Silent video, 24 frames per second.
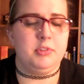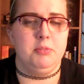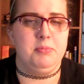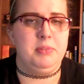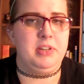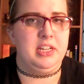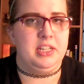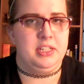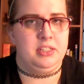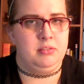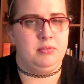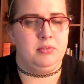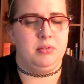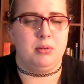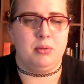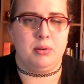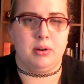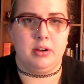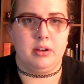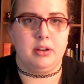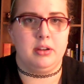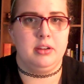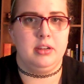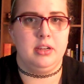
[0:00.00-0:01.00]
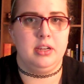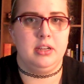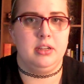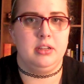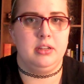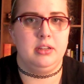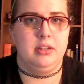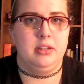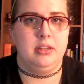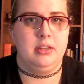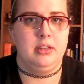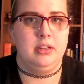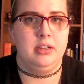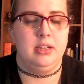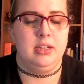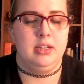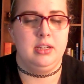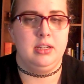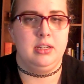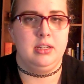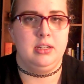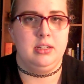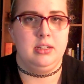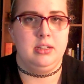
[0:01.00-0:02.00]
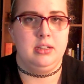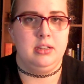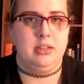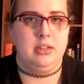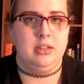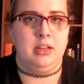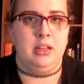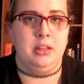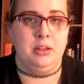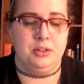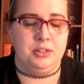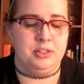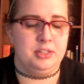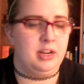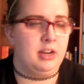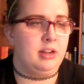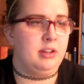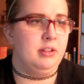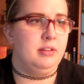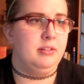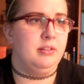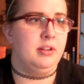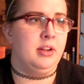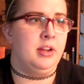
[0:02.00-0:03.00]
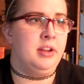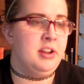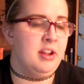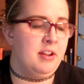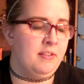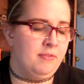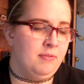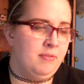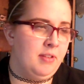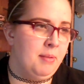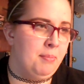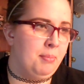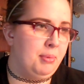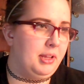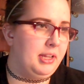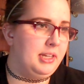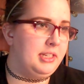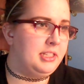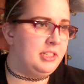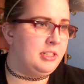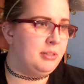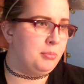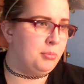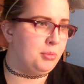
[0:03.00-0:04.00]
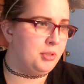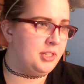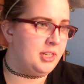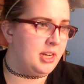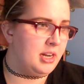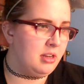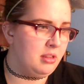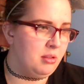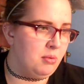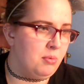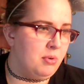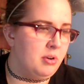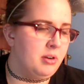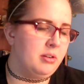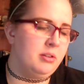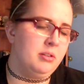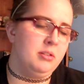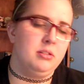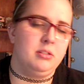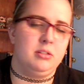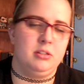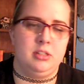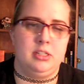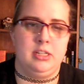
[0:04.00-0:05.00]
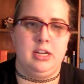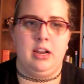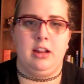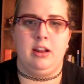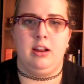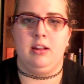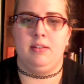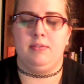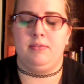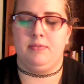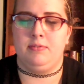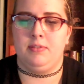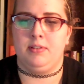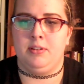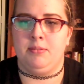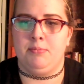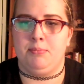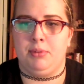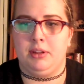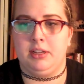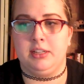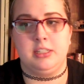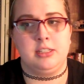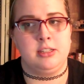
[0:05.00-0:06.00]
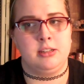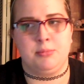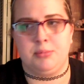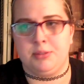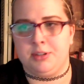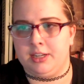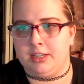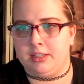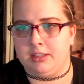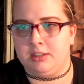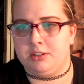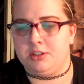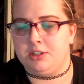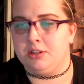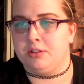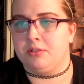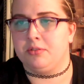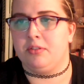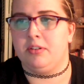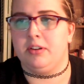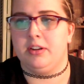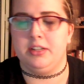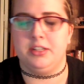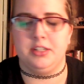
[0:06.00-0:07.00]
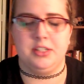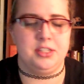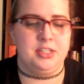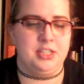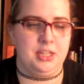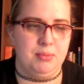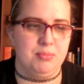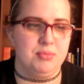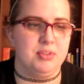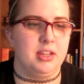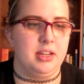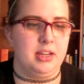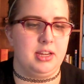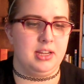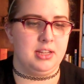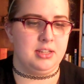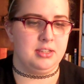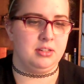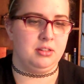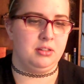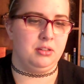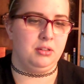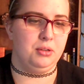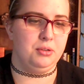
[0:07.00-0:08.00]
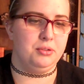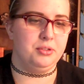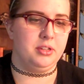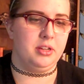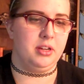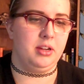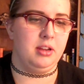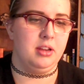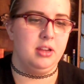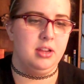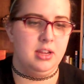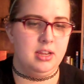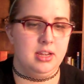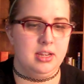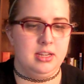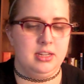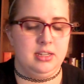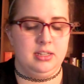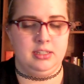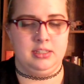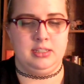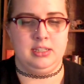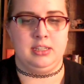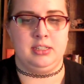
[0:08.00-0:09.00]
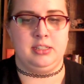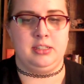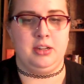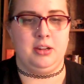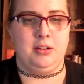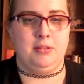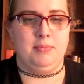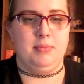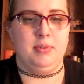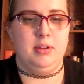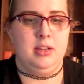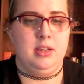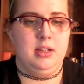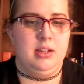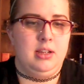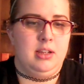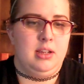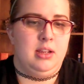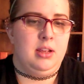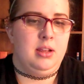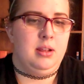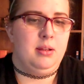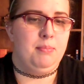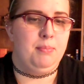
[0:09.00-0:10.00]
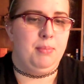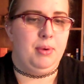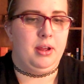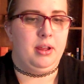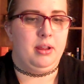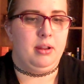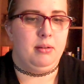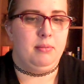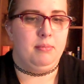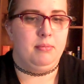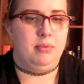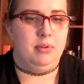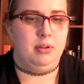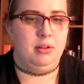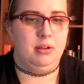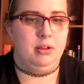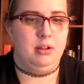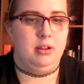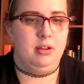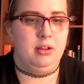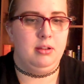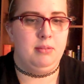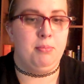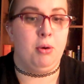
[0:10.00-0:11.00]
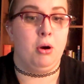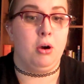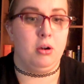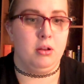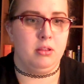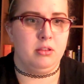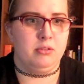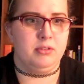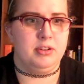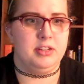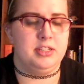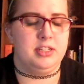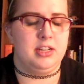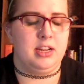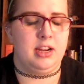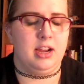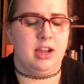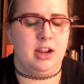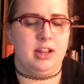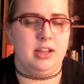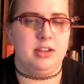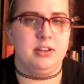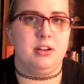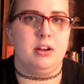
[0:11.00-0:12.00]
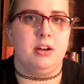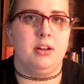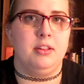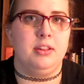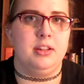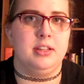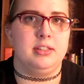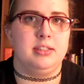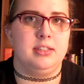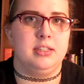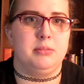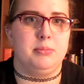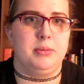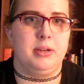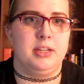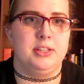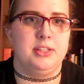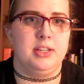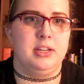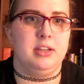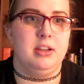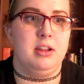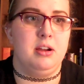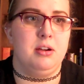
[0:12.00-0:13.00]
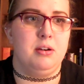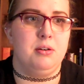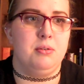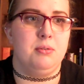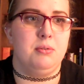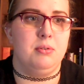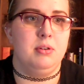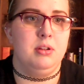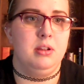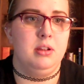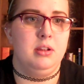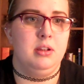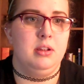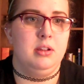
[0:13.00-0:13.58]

because of the work. And there's not enough in place to protect the workers. There's not enough in place to protect the children. It just seems like it's a losing system. But part of the reason I got into all this is because I know